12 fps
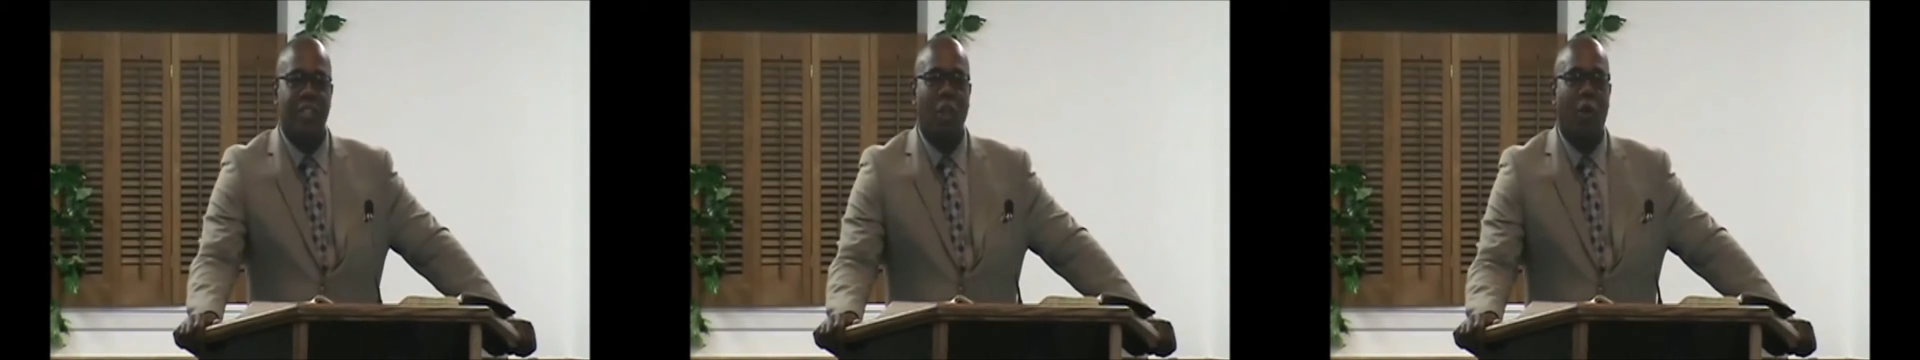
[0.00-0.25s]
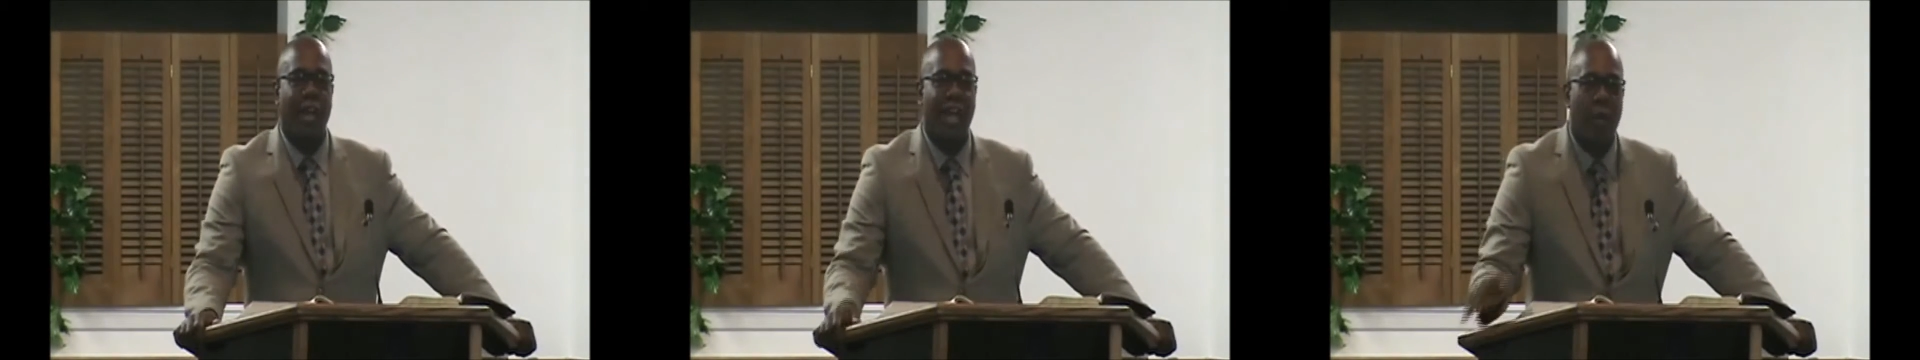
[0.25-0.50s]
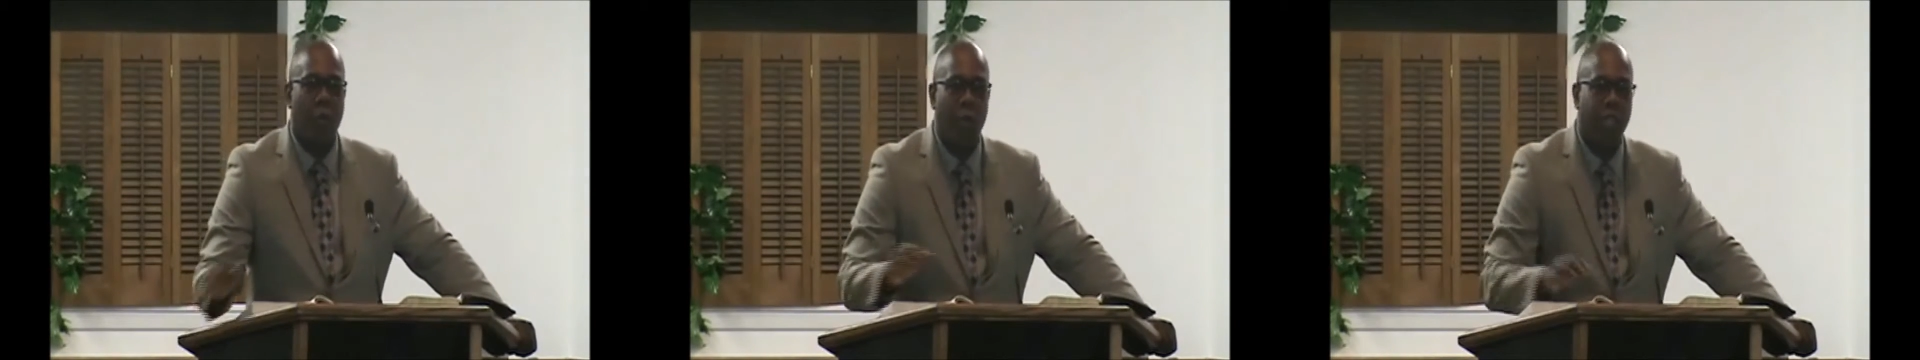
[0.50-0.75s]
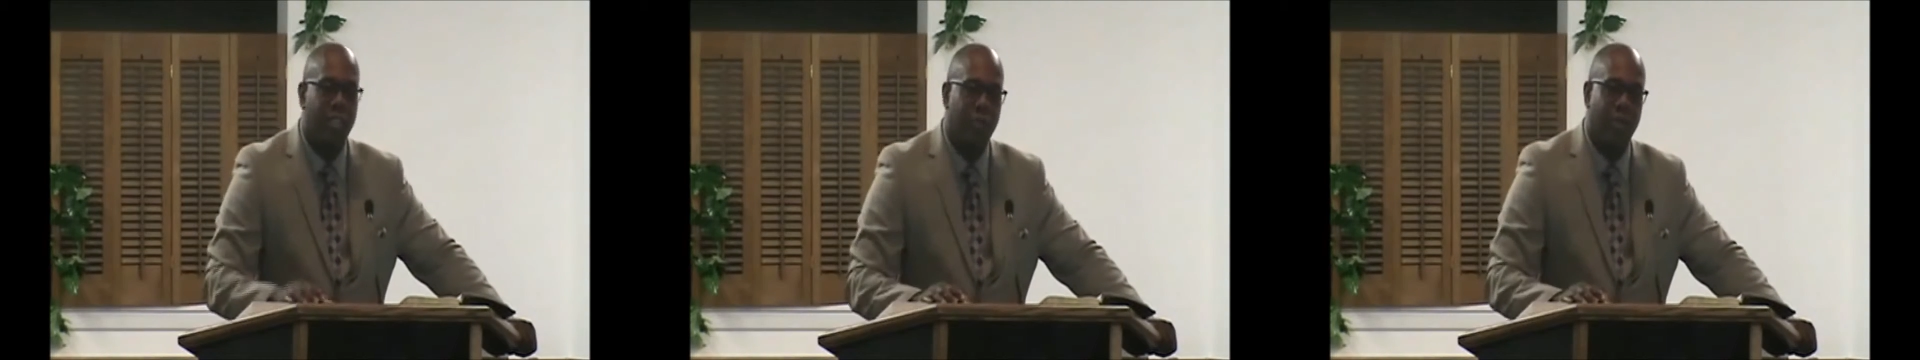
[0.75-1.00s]
show that I'm
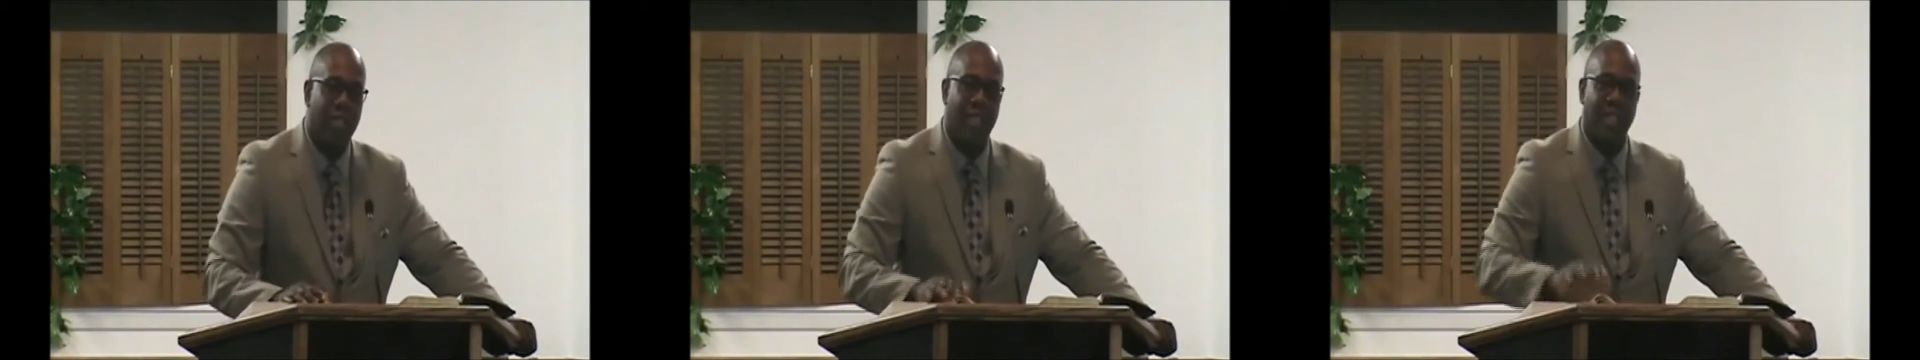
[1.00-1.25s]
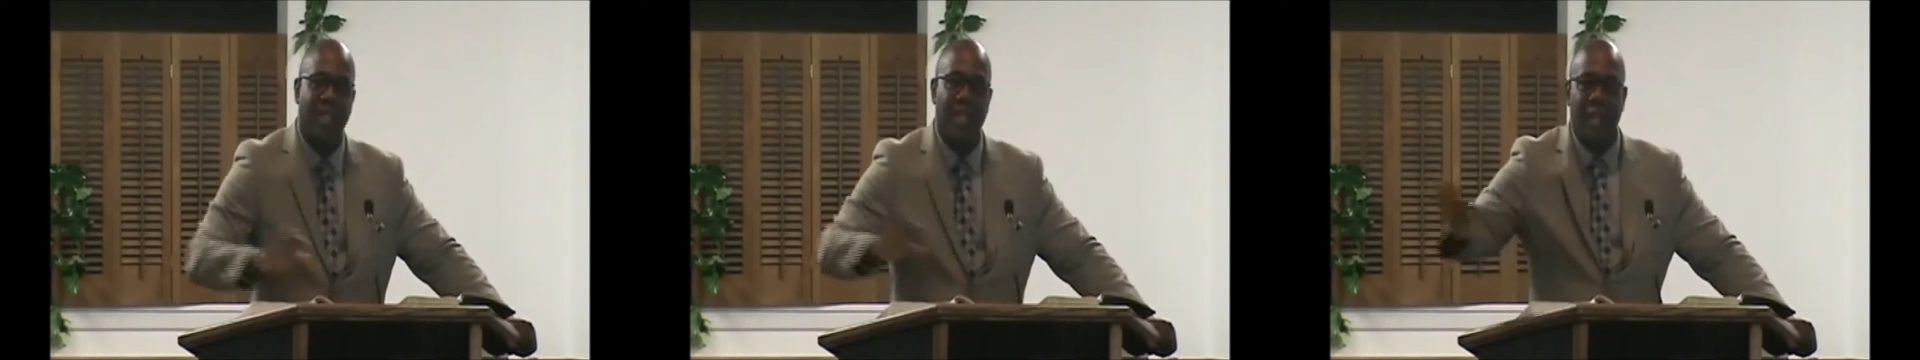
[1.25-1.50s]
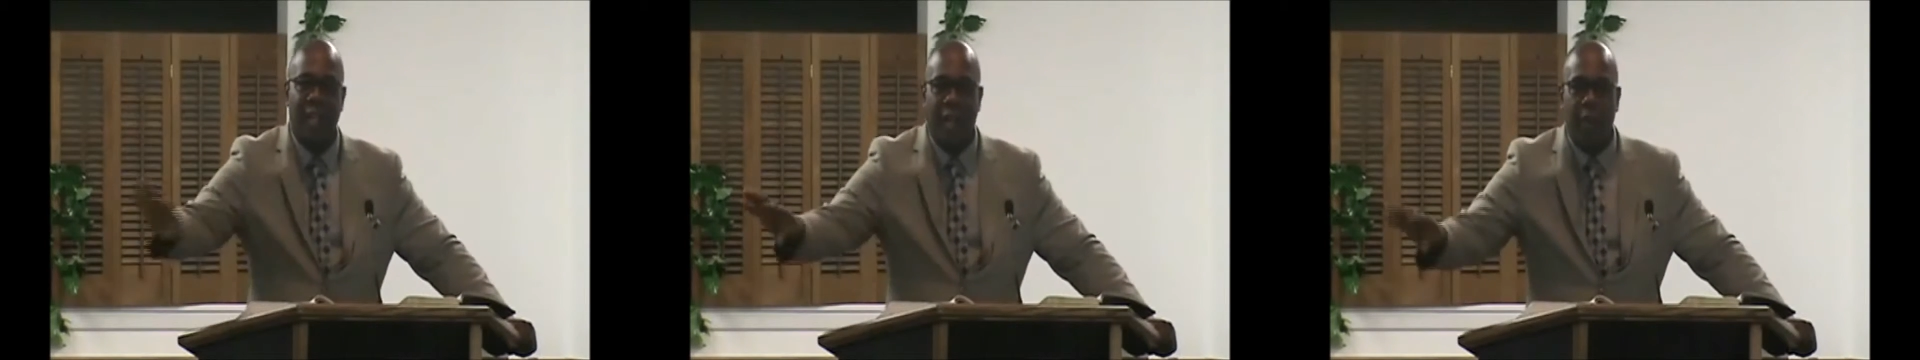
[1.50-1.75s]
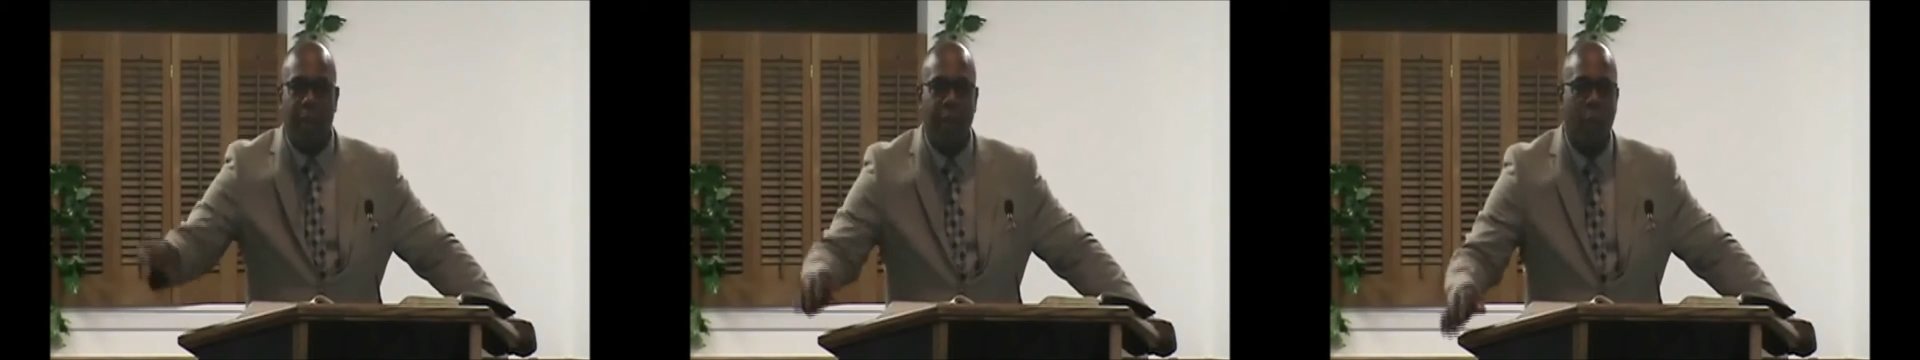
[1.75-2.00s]
with you and
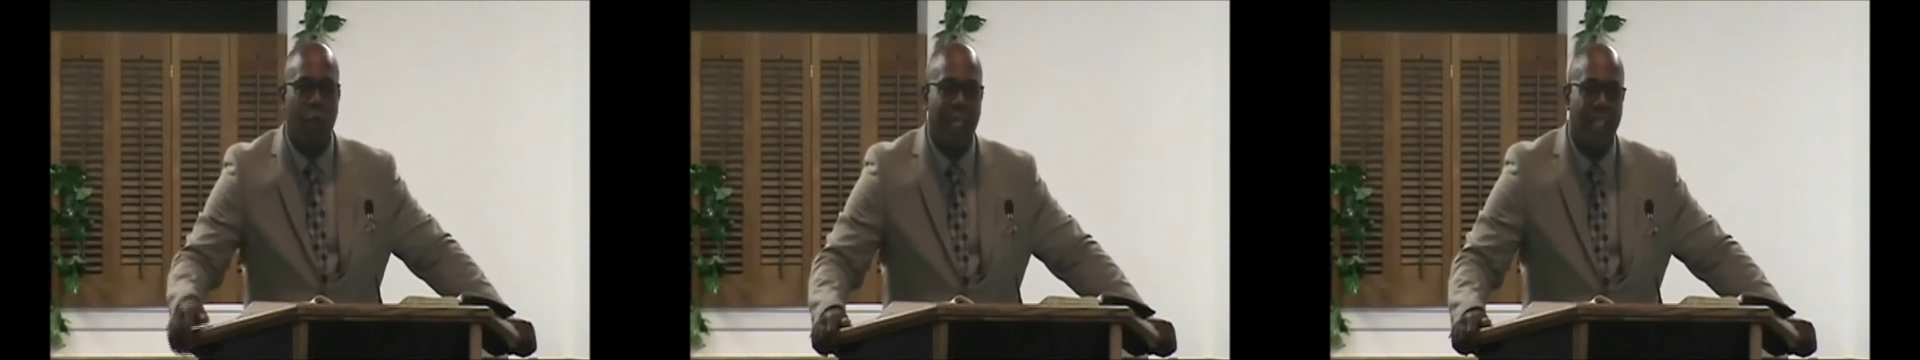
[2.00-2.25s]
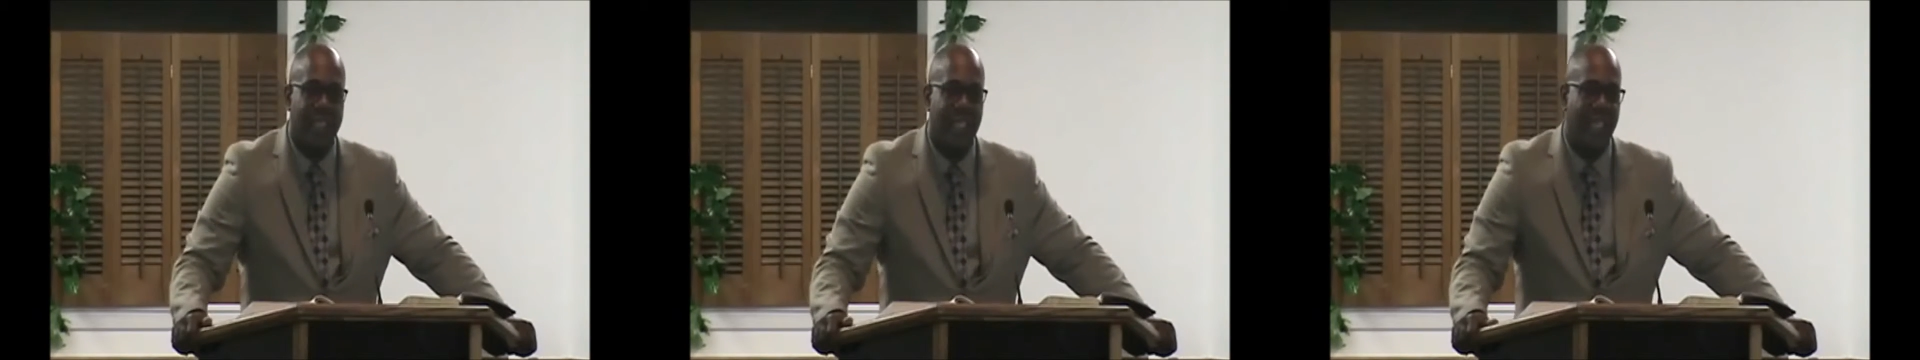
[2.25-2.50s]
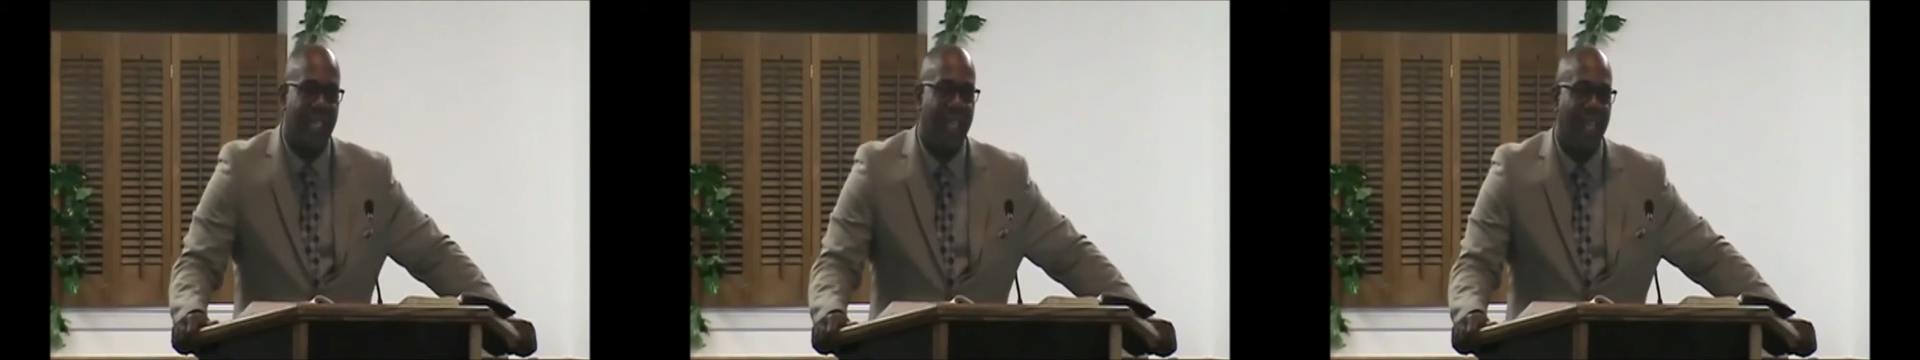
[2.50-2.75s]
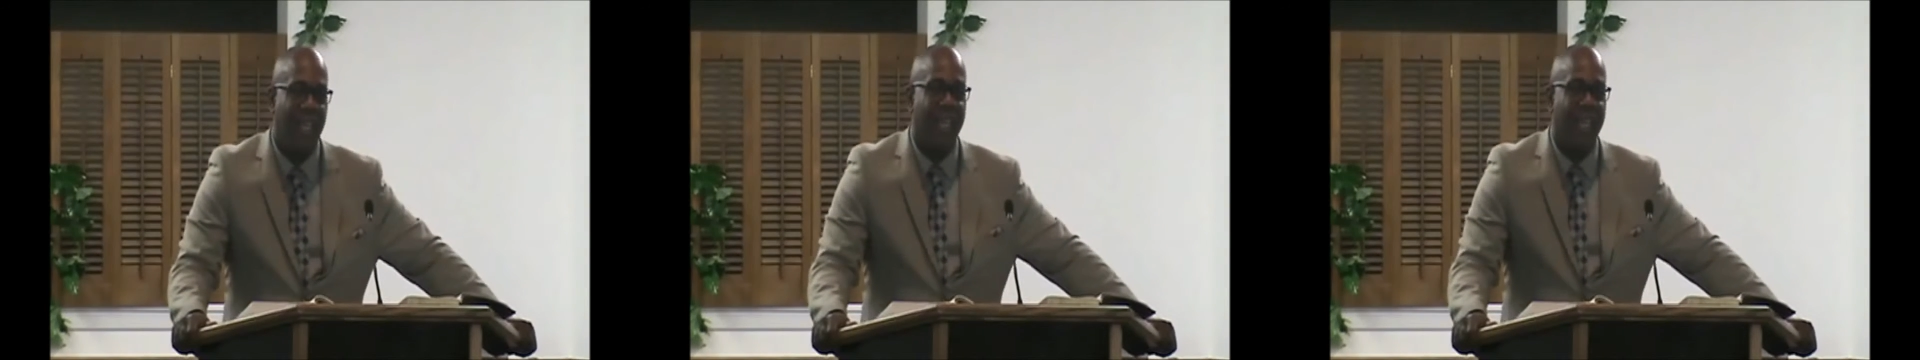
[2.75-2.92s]
other people can see,